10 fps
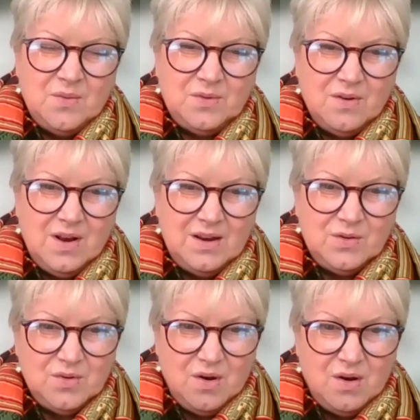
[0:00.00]
with our
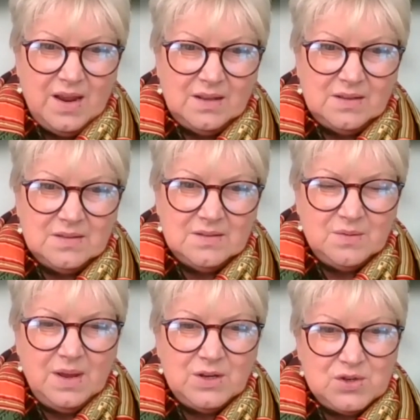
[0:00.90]
clinical colleagues to
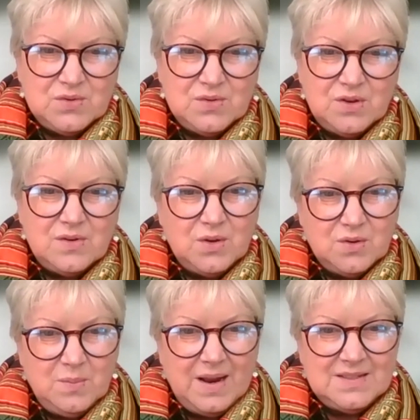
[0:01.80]
make sure that you're in a
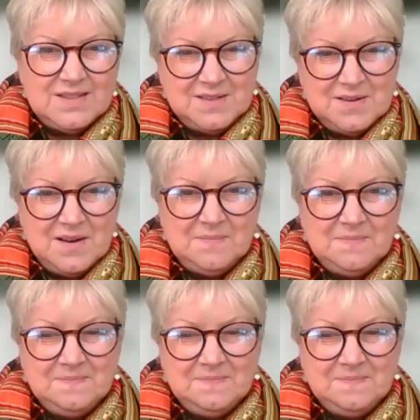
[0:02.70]
good place to die.